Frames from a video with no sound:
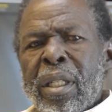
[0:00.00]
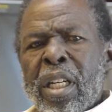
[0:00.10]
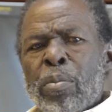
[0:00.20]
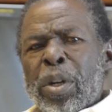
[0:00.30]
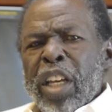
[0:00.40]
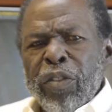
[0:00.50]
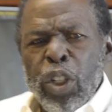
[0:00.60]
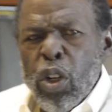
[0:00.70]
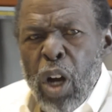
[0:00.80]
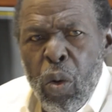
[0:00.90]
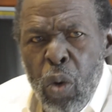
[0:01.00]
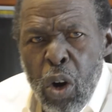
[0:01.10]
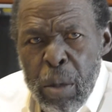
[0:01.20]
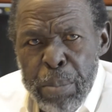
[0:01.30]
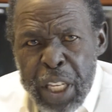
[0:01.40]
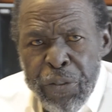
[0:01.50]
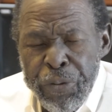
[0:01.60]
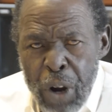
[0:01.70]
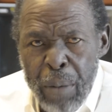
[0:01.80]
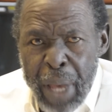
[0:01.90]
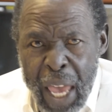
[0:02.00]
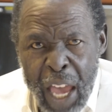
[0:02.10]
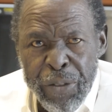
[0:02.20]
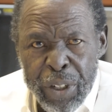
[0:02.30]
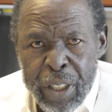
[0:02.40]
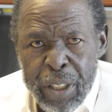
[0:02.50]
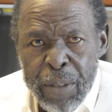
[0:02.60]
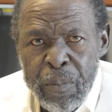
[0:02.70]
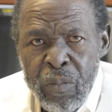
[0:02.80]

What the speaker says: But if you don't want to be from Africa,